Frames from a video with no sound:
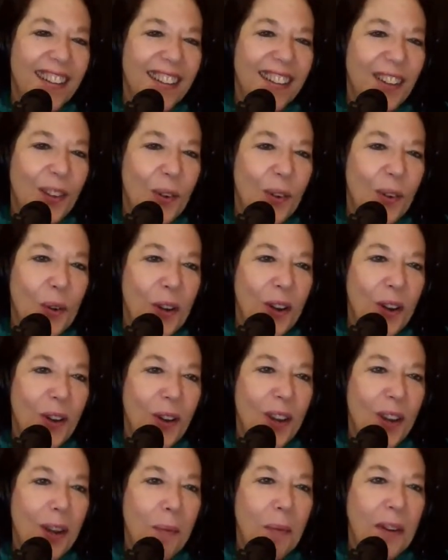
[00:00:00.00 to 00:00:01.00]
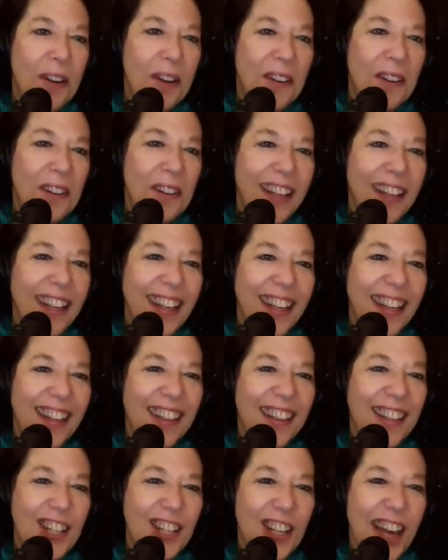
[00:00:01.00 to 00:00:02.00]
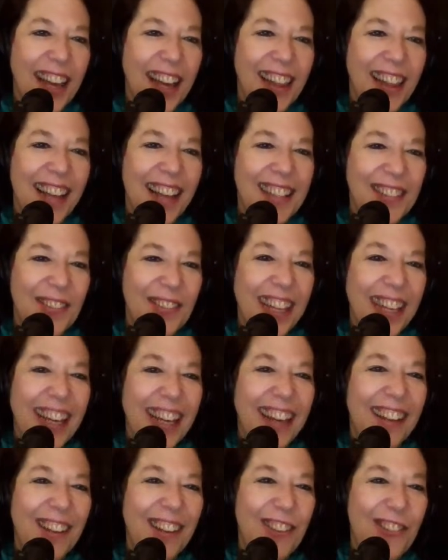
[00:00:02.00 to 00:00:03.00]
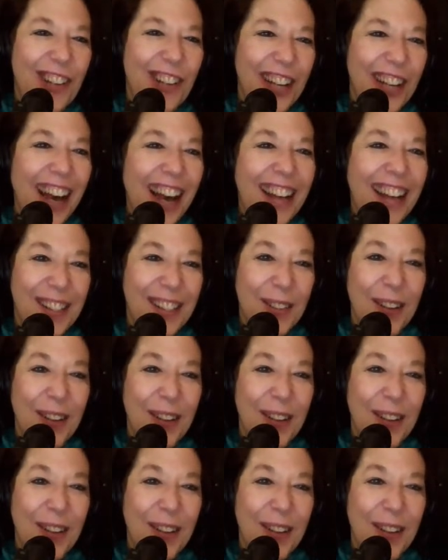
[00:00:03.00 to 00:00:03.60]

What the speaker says: you were going to put her link in the chat last week, and you forgot. So